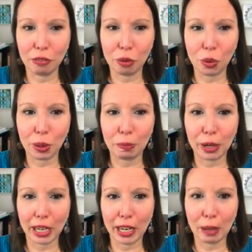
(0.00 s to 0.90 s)
for
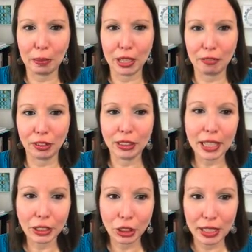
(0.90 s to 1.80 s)
breaking up the different
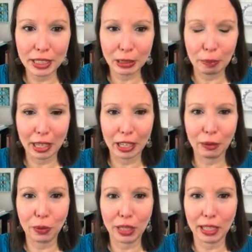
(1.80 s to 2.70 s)
sections and making
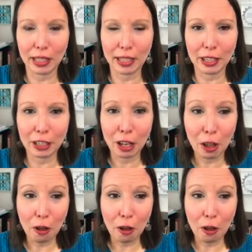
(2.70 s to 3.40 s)
it really clear